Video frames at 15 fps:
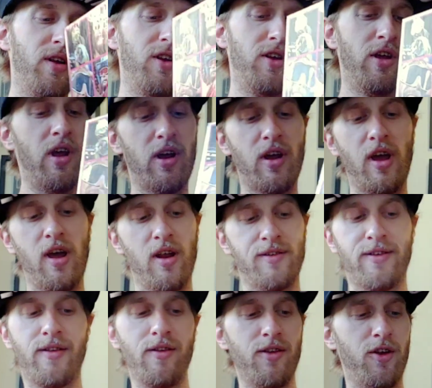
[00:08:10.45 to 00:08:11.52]
You get,
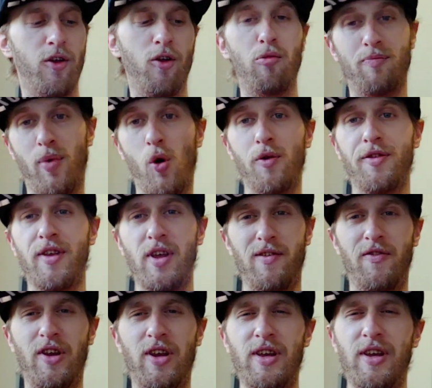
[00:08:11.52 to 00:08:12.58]
both
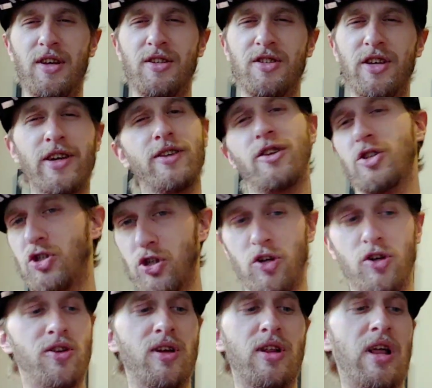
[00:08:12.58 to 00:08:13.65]
DVDs. You get the
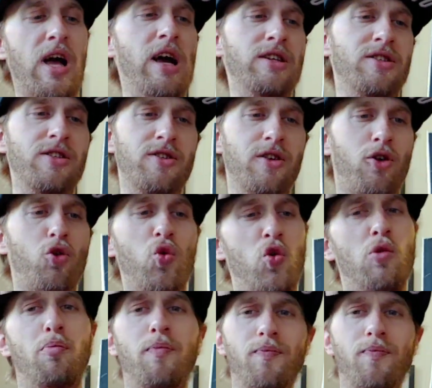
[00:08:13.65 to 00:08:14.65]
shirt, the glasses, the cool